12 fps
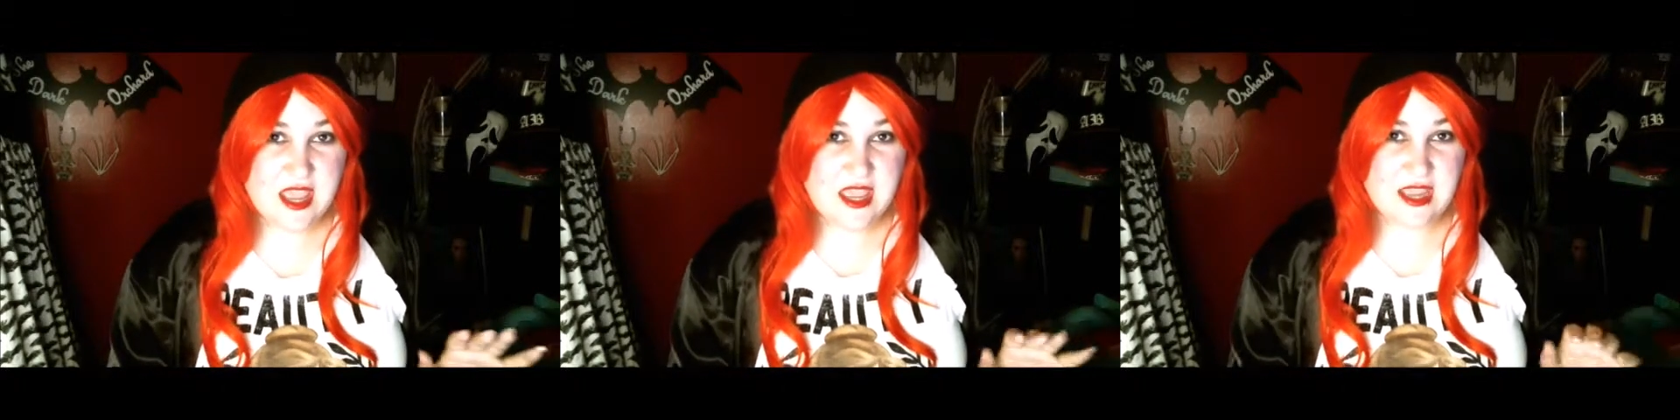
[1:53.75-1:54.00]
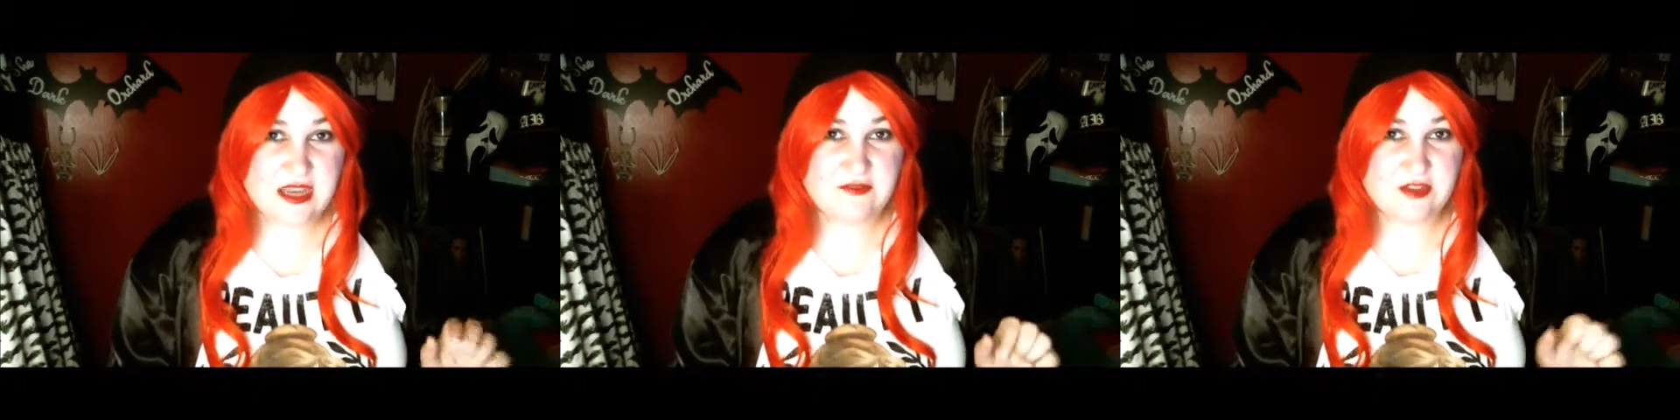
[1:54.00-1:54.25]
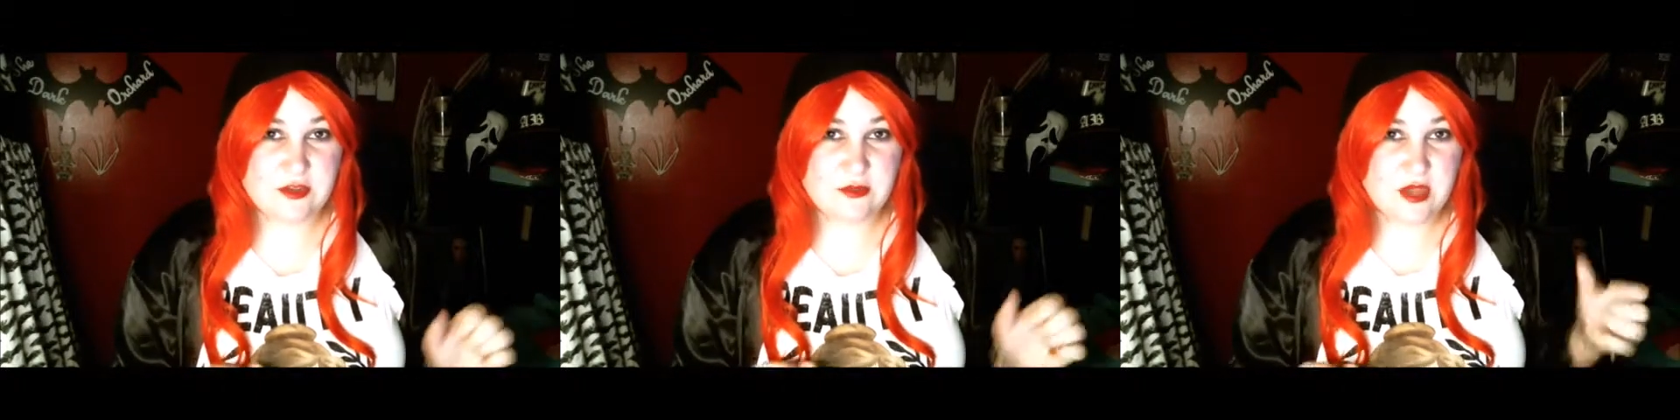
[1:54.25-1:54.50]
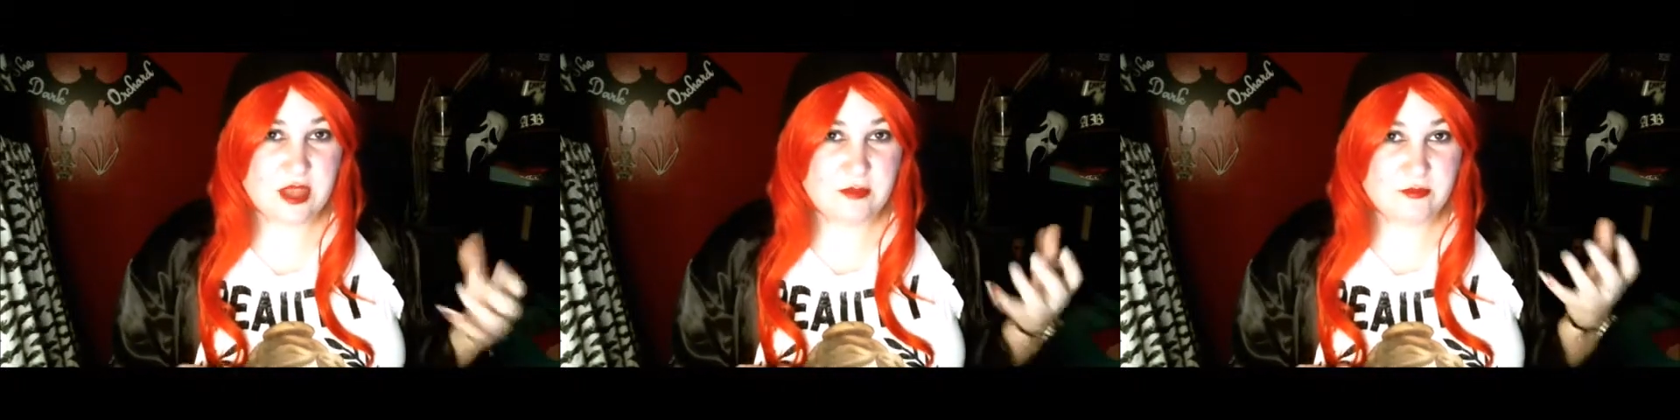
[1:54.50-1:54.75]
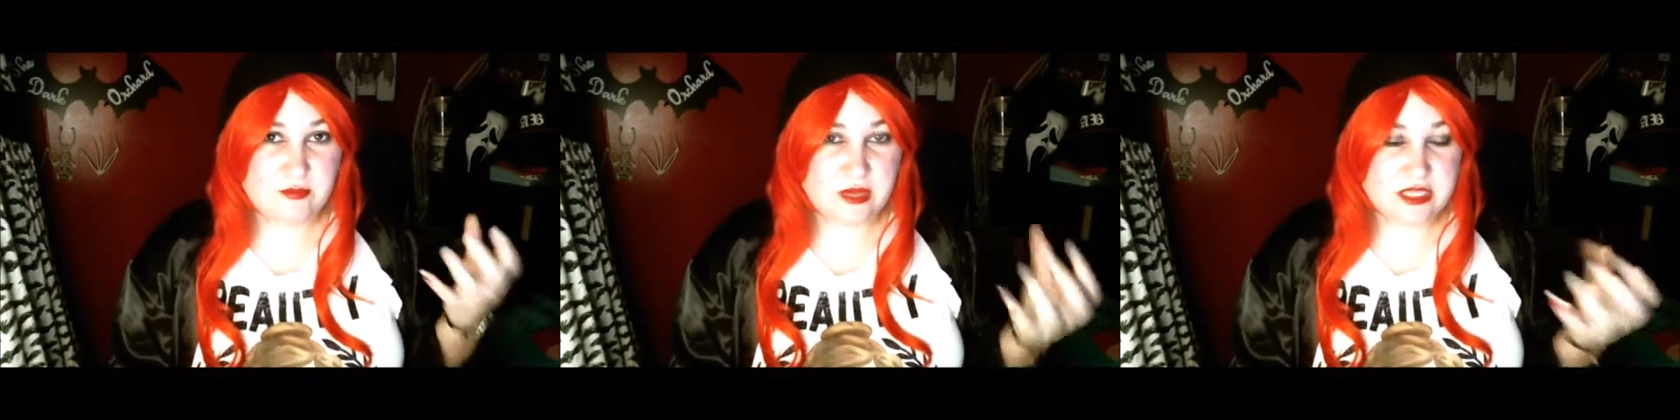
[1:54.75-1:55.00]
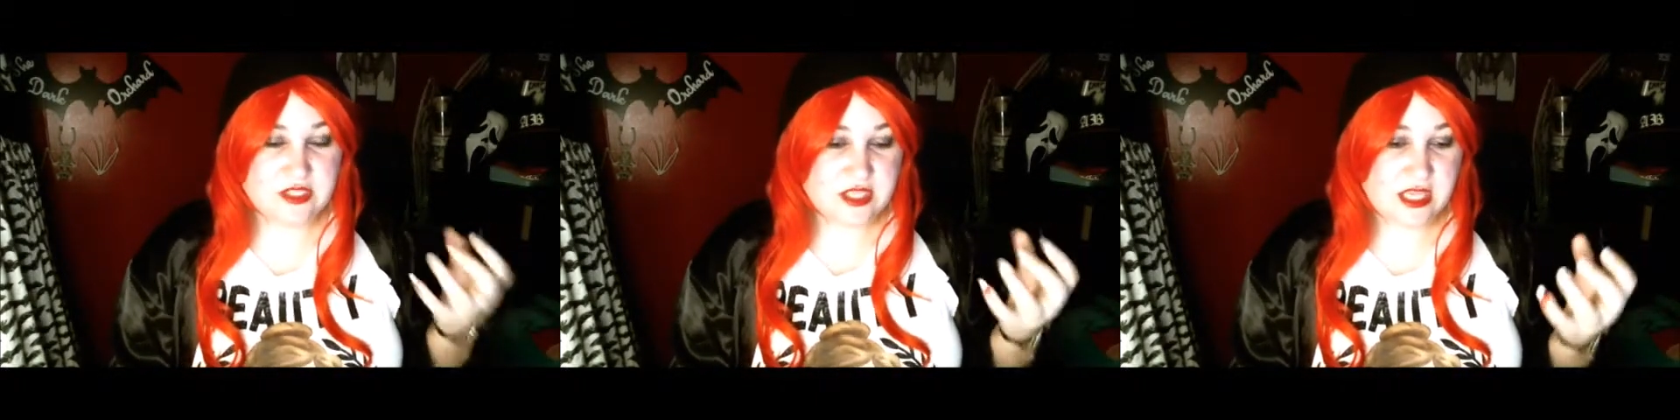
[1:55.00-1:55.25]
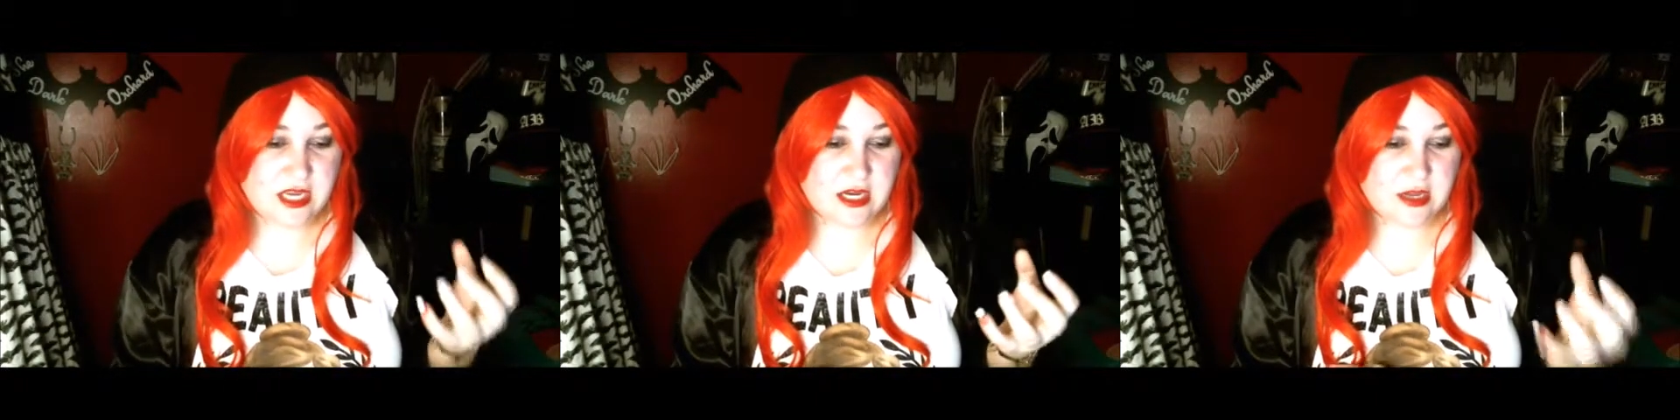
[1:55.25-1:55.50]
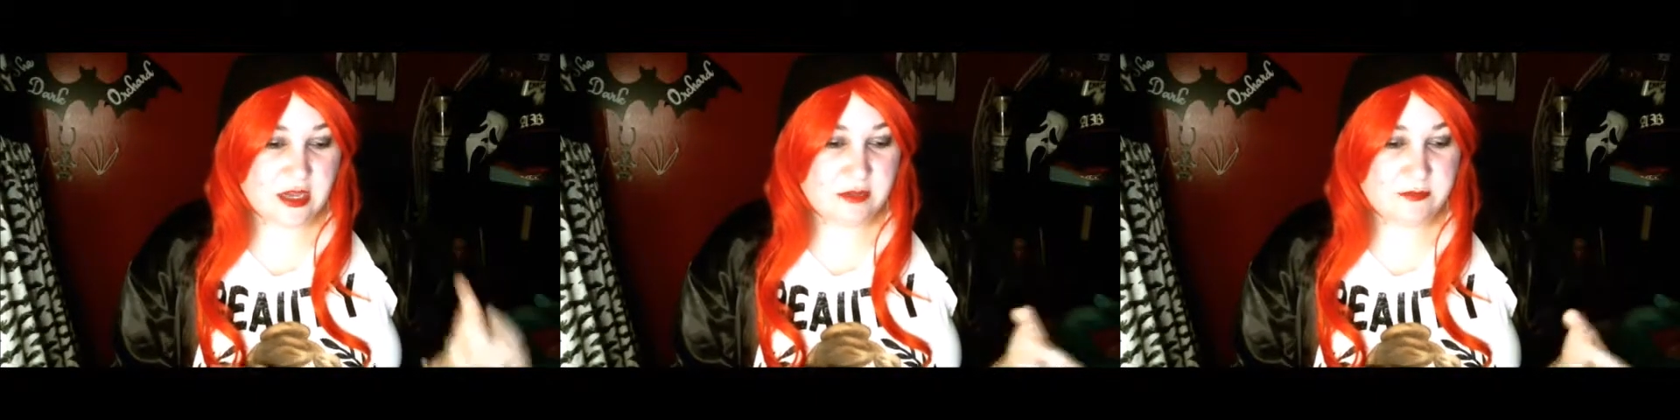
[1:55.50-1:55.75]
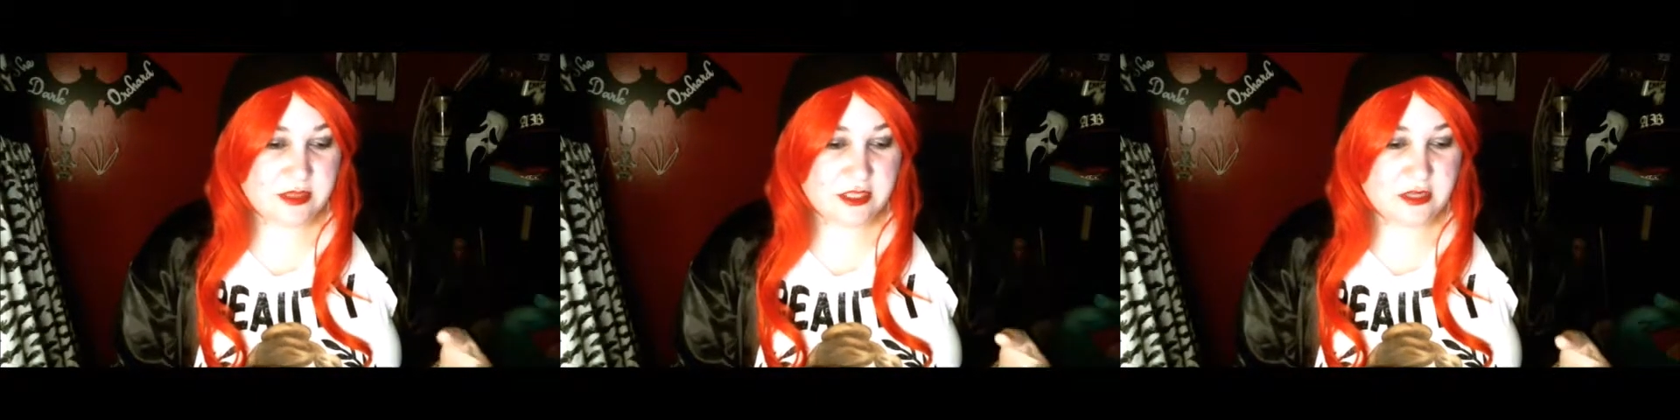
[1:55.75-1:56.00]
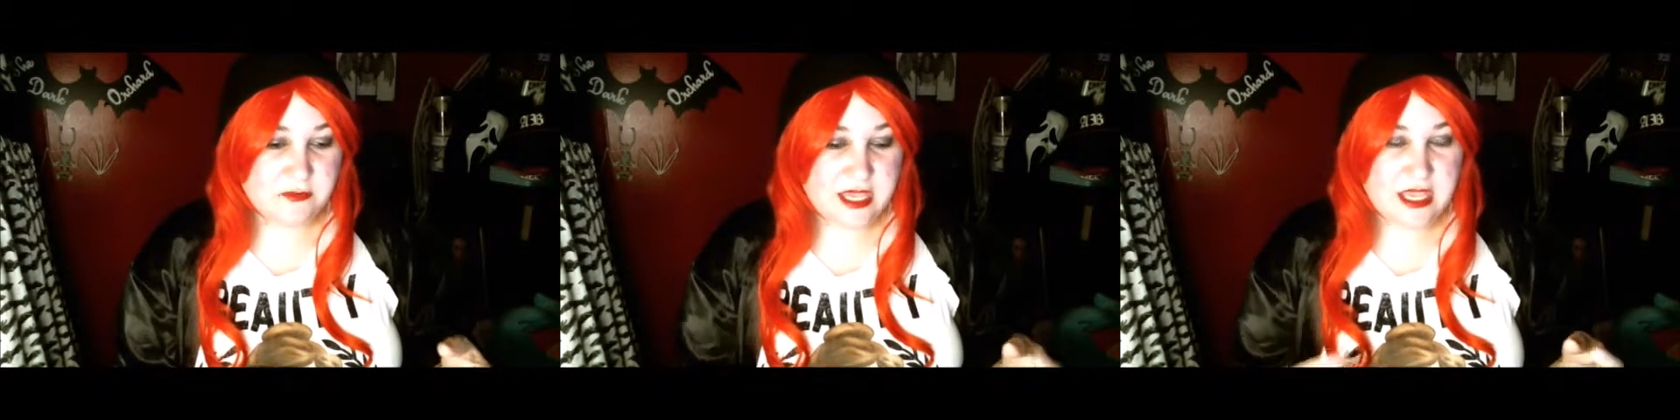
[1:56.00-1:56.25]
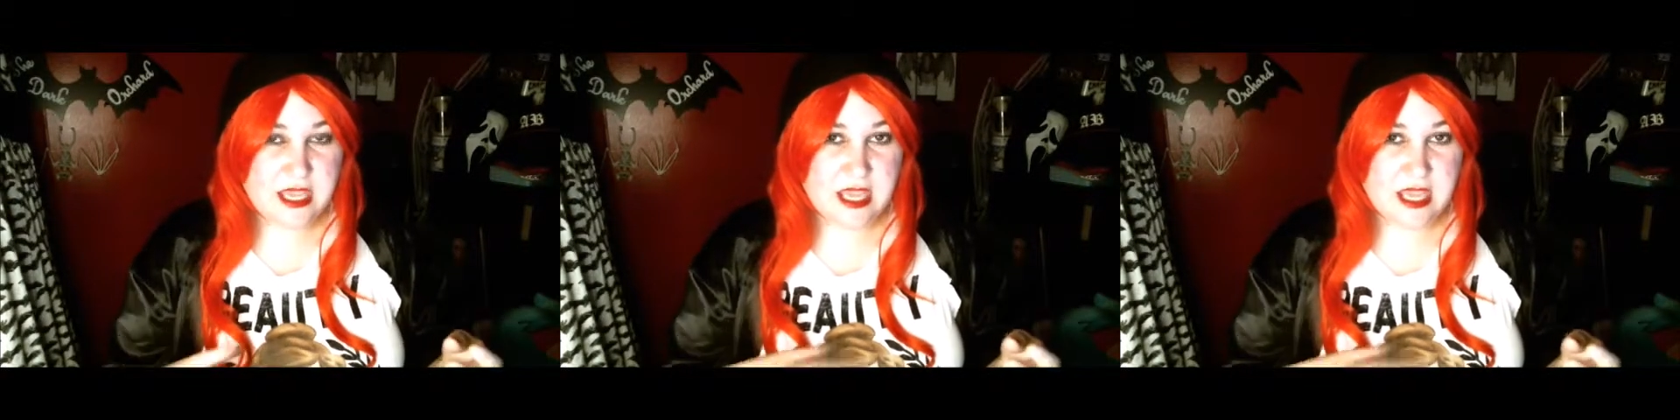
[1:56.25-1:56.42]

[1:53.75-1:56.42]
And if you bunch the hair up a little bit